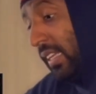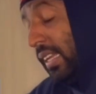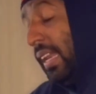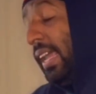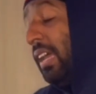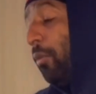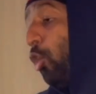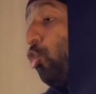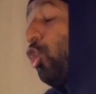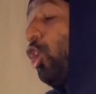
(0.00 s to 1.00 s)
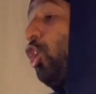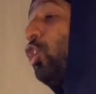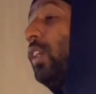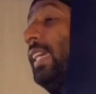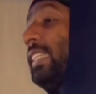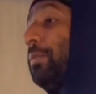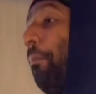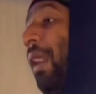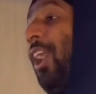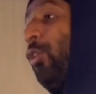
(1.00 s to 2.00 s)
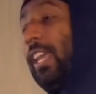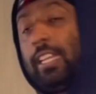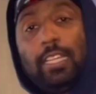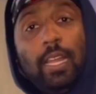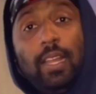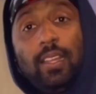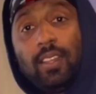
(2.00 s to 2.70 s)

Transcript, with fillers: Damn, old girl is bout it, huh?